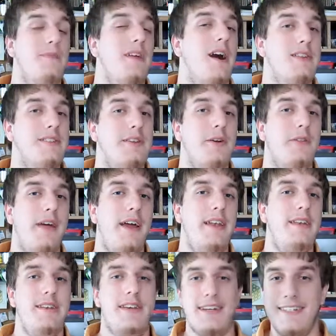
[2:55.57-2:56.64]
Until
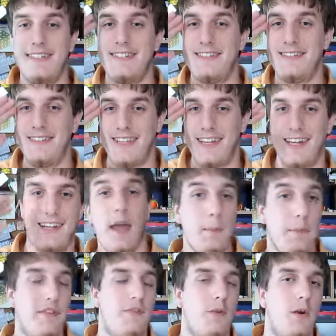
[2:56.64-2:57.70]
then, see ya.
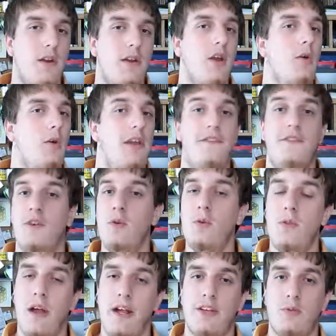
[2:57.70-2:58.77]
Before I go, if you
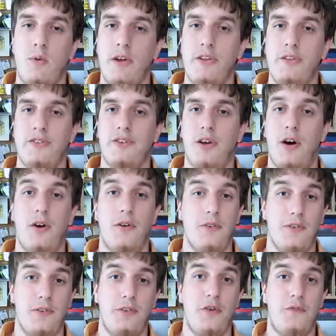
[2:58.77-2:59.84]
liked what you saw,
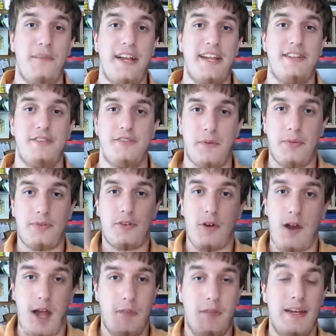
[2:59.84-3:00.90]
don't forget to
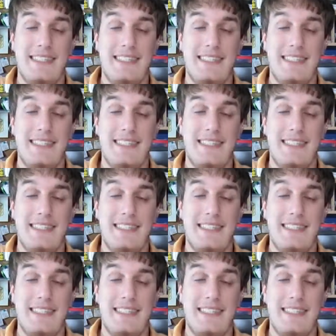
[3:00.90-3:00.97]
subscribe.